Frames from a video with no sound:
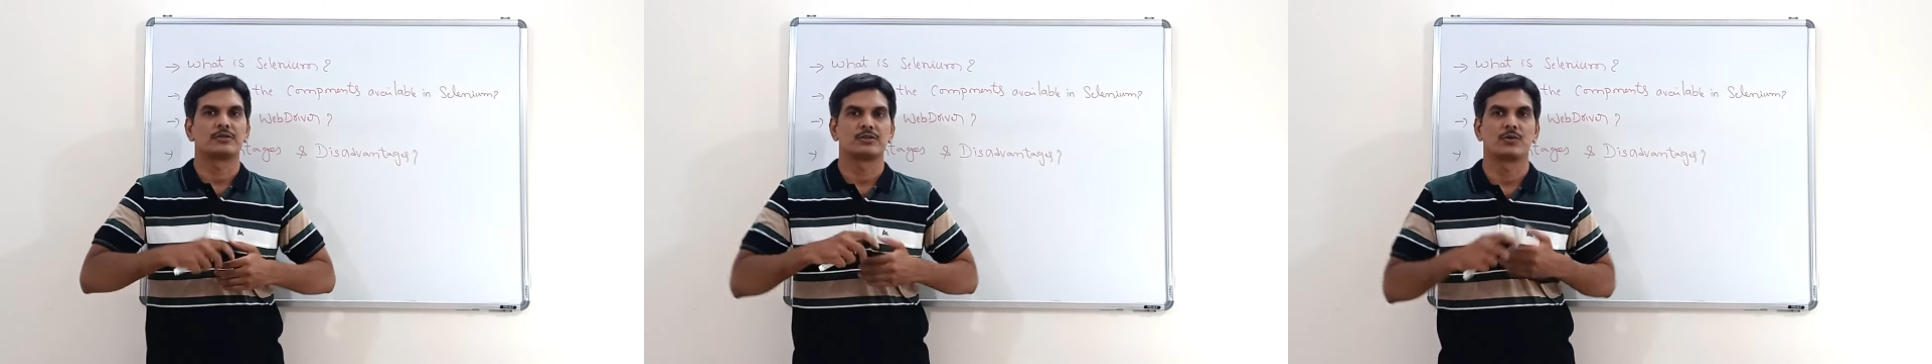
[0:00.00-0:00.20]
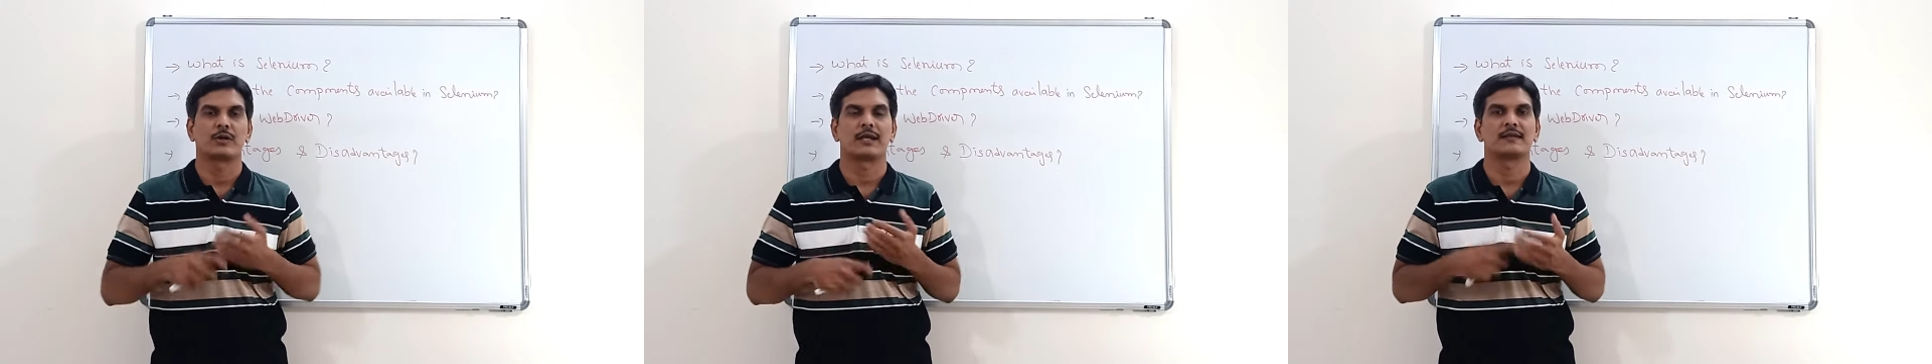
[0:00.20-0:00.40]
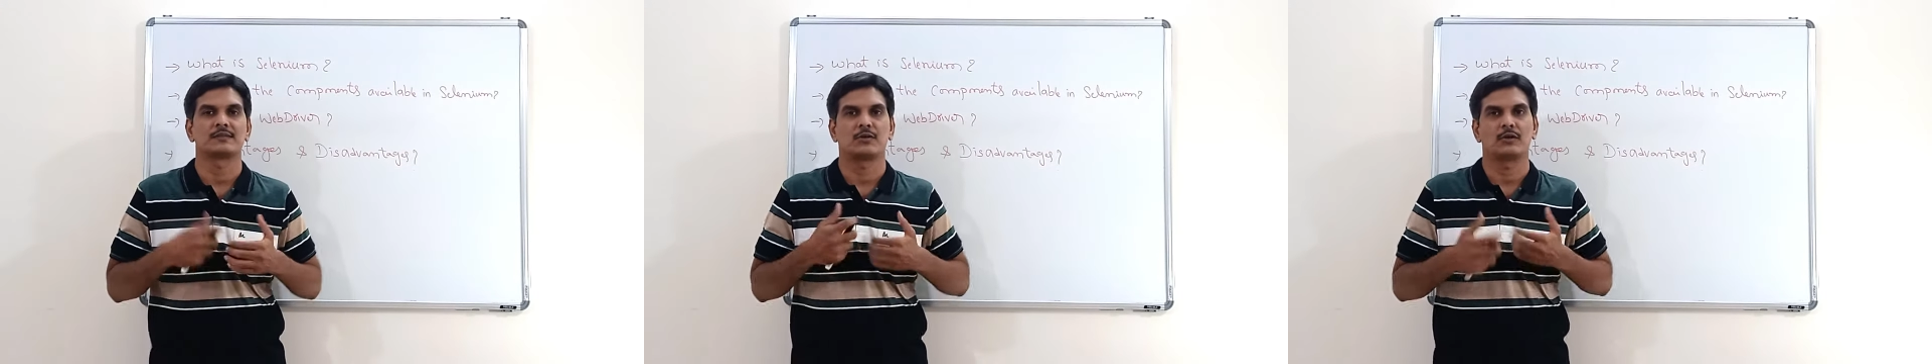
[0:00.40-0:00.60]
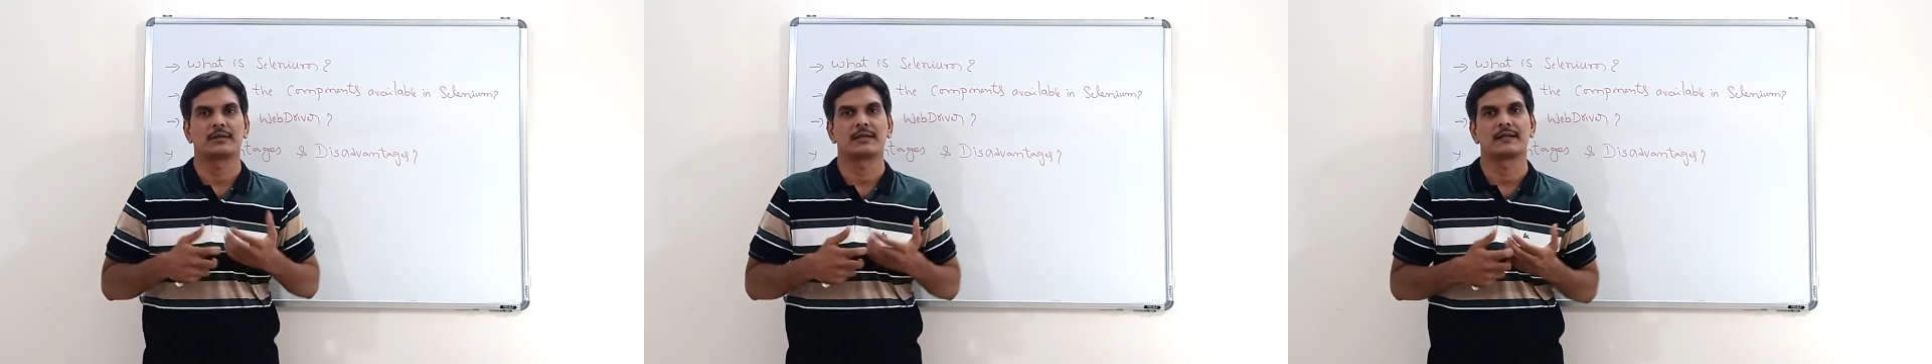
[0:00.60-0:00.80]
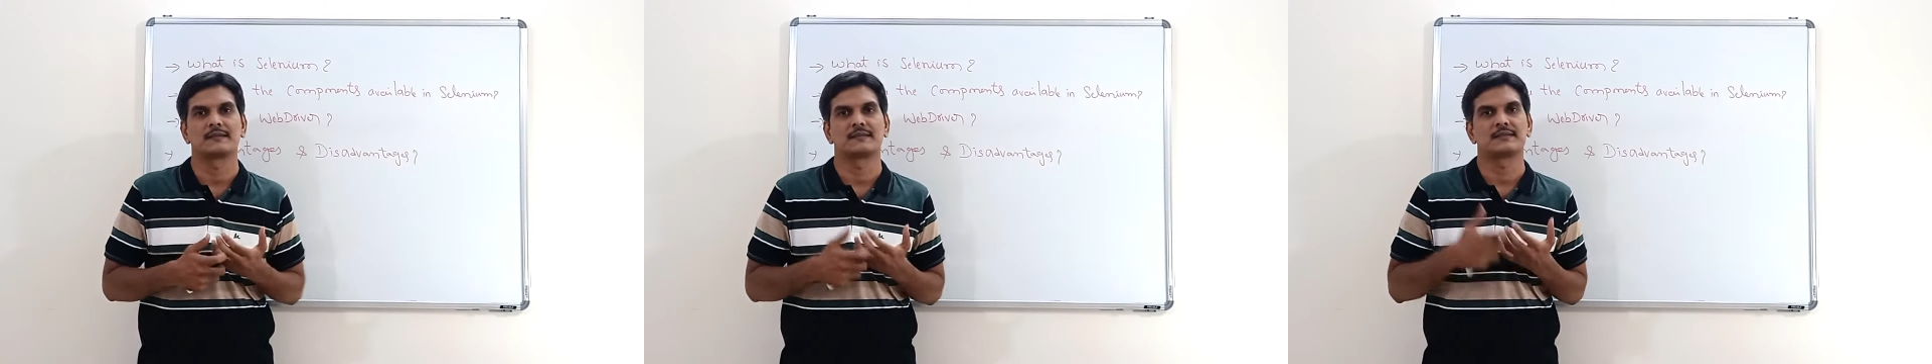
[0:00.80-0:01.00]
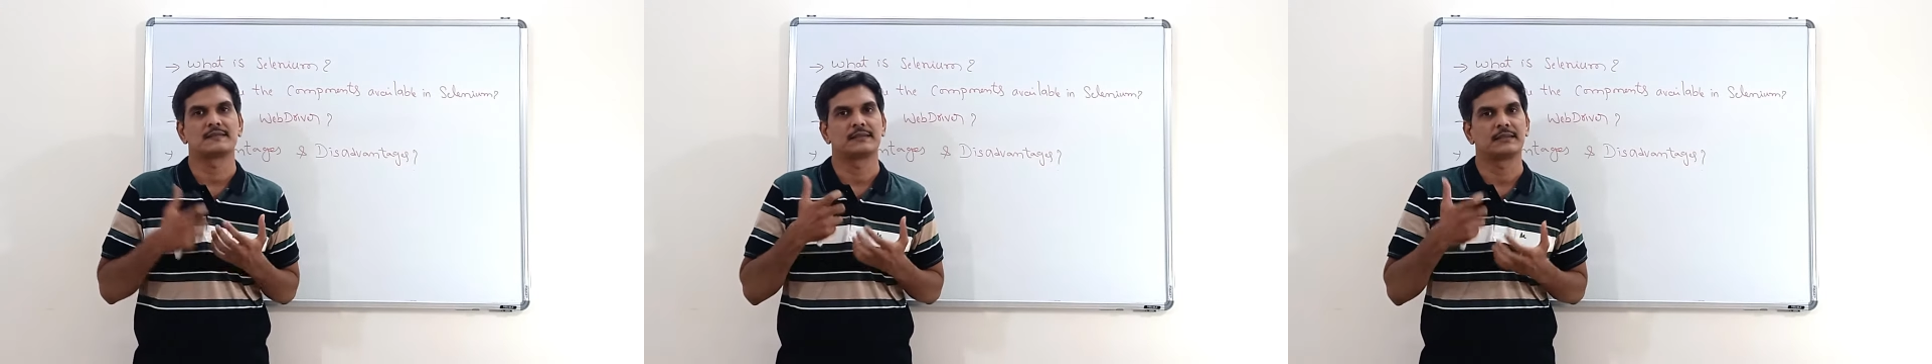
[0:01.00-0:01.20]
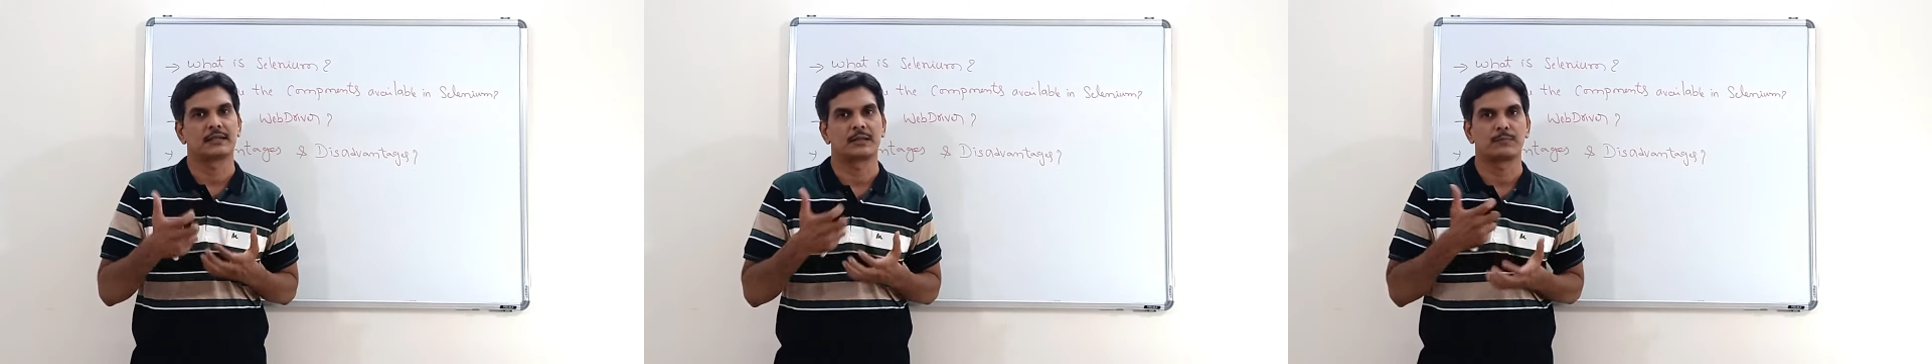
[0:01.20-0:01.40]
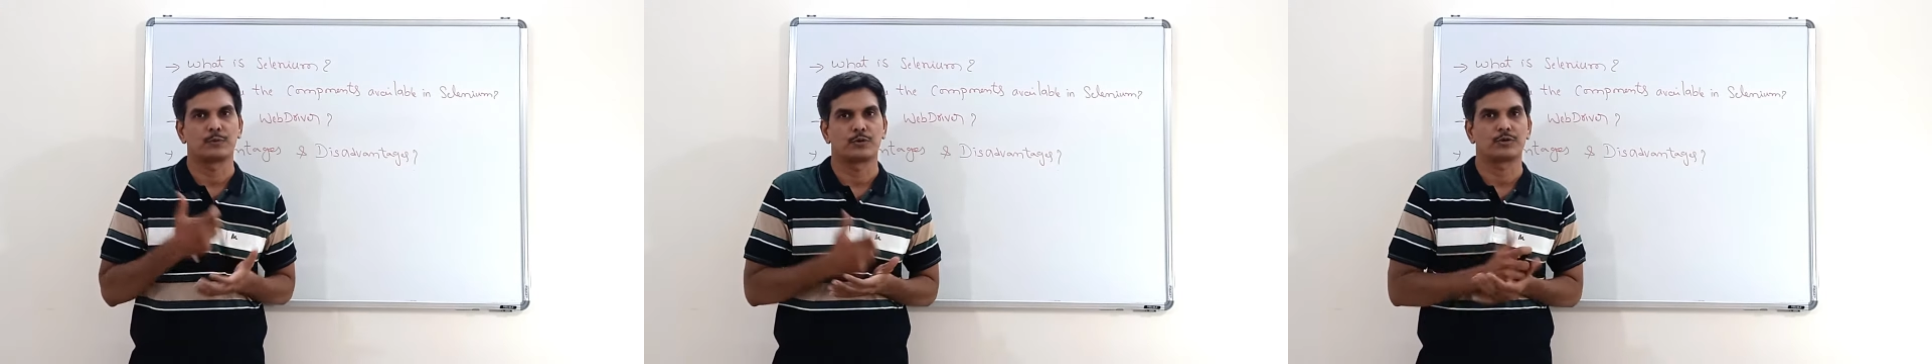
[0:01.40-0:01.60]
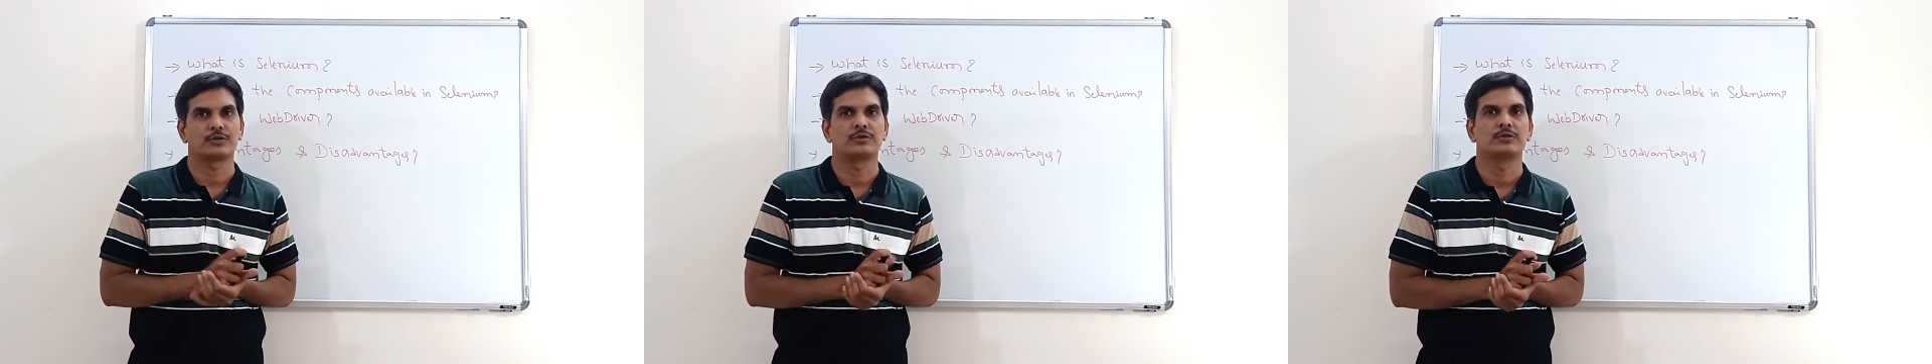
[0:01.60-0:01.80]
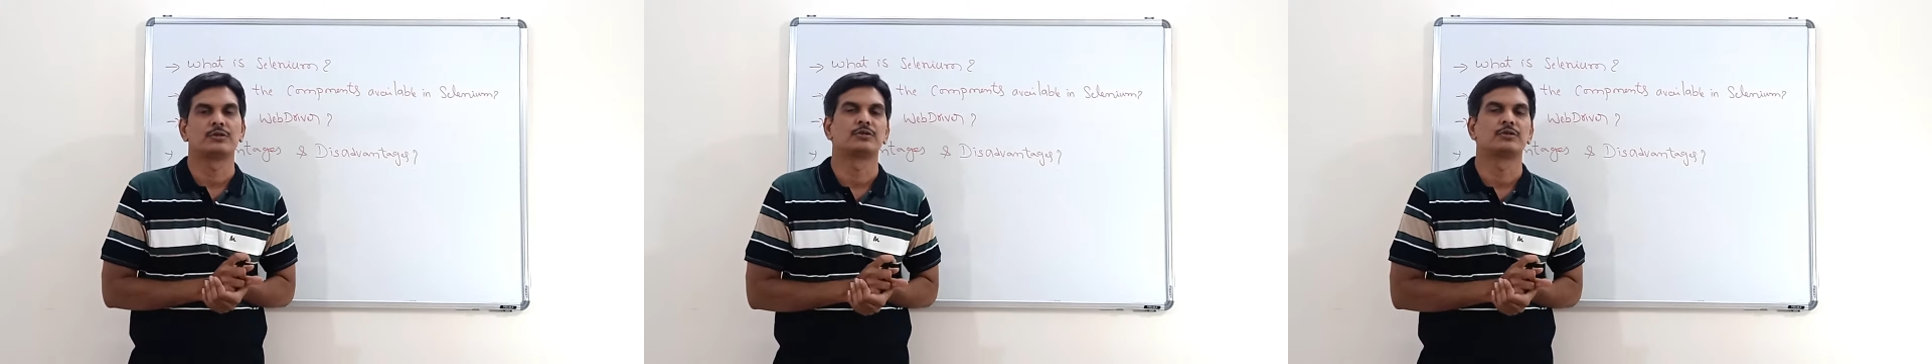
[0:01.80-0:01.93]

showcase all the results in the report